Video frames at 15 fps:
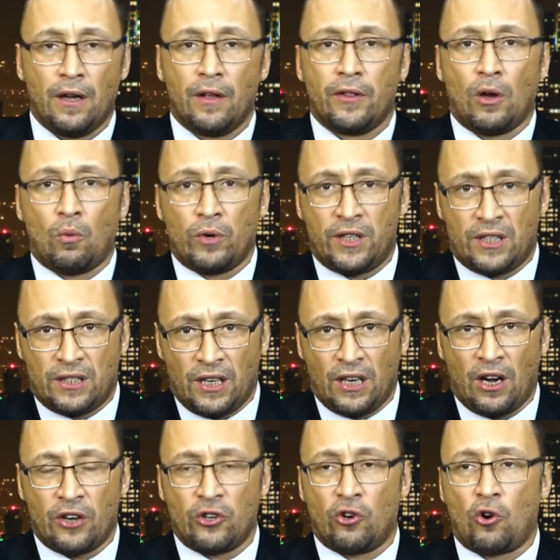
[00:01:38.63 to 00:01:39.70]
that we see
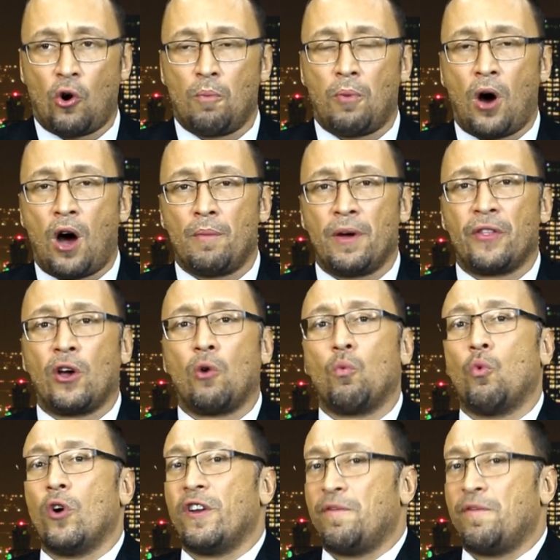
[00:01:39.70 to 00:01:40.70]
under Obama that would